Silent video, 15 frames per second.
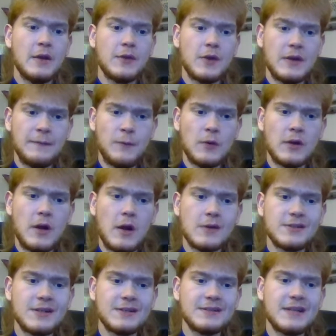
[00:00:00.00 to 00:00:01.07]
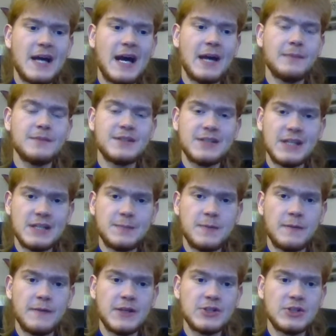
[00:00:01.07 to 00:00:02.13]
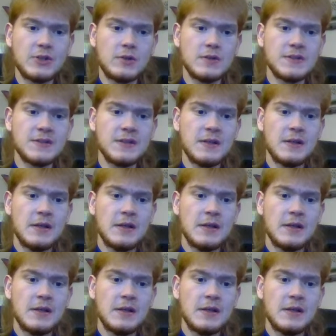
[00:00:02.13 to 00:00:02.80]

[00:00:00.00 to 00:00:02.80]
34 cars on time, 6 provisionals.